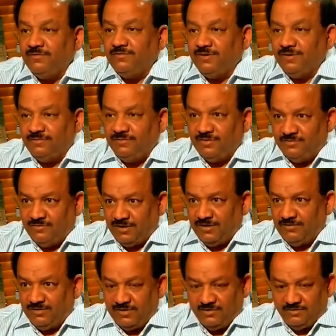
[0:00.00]
We, we, we,
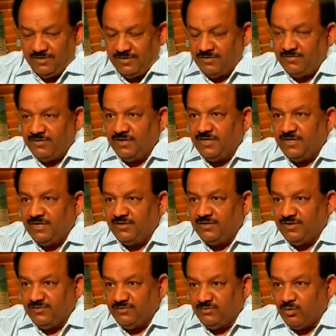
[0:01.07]
we, we, we
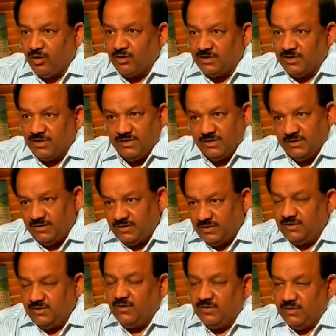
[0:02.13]
did this mock drill
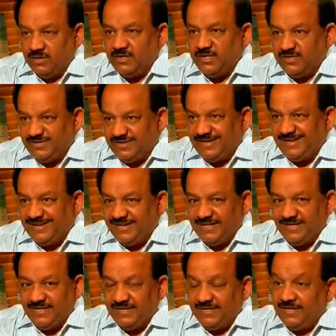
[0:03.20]
uh, only
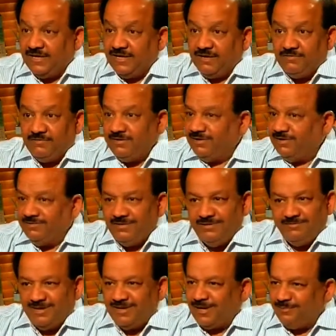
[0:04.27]
recently. We,
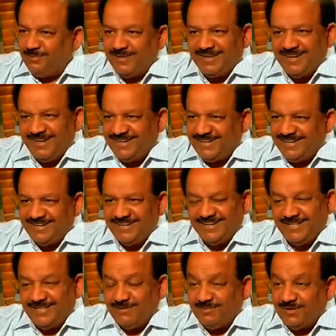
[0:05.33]
we will replicate it
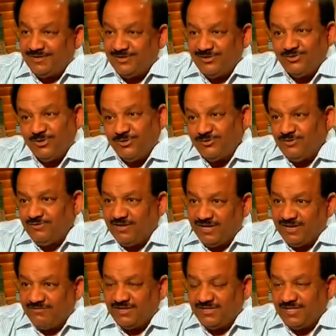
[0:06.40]
in other places also
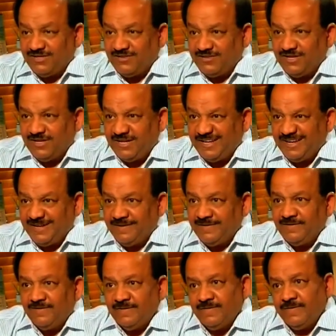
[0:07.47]
wherever there is a is need. Is there